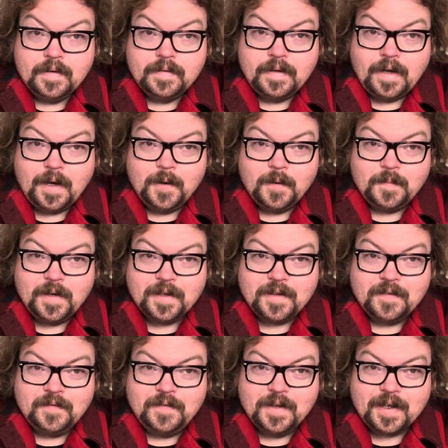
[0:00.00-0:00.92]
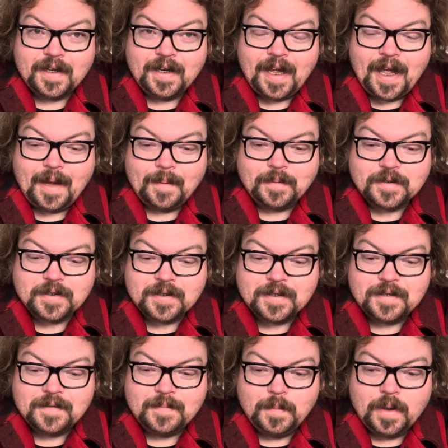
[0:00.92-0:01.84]
I hope nothing fucking
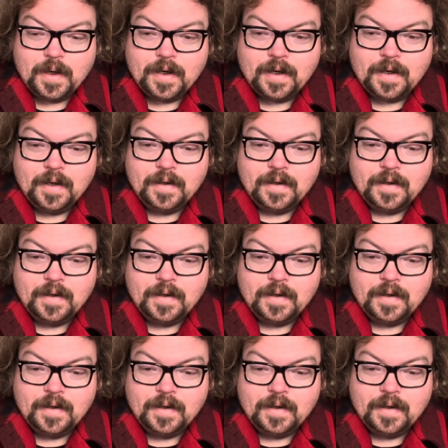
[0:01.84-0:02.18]
happens, but